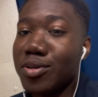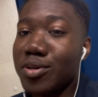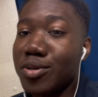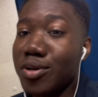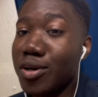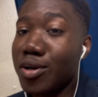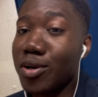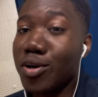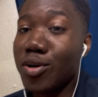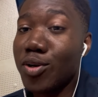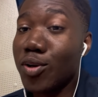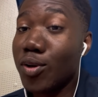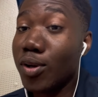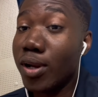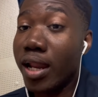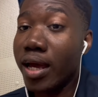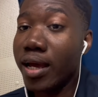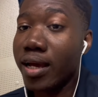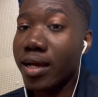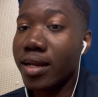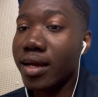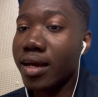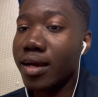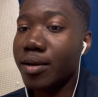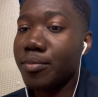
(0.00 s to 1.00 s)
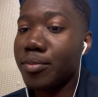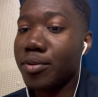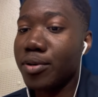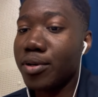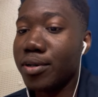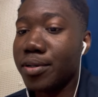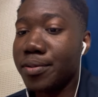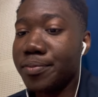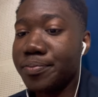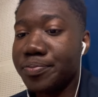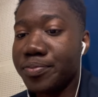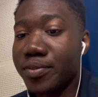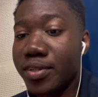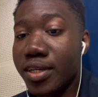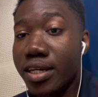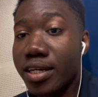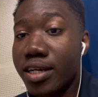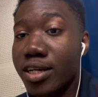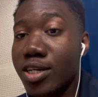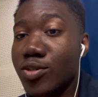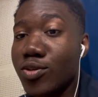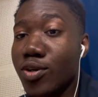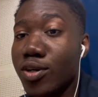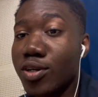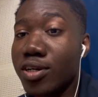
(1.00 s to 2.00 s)
You ain't gonna like that, but it
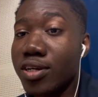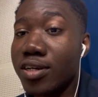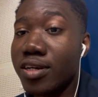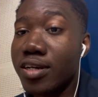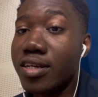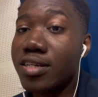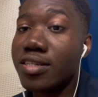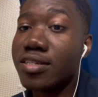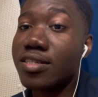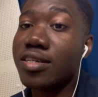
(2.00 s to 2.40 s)
is what it is.